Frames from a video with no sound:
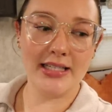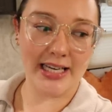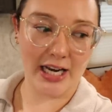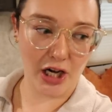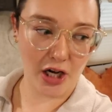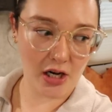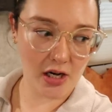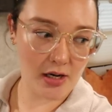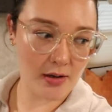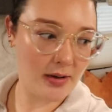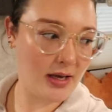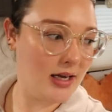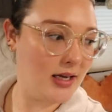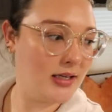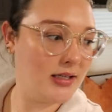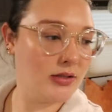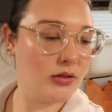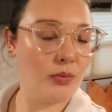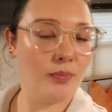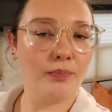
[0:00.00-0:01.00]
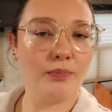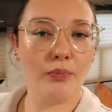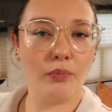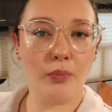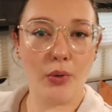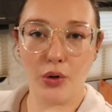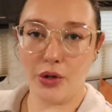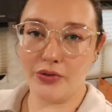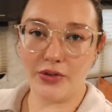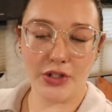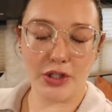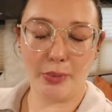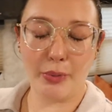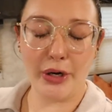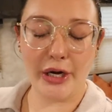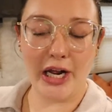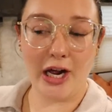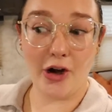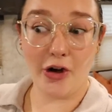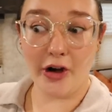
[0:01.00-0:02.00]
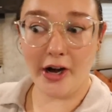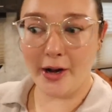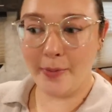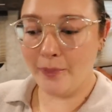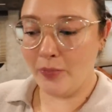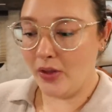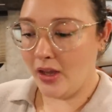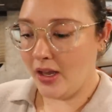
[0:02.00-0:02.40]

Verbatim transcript: dinner because both of us are pretty hungry.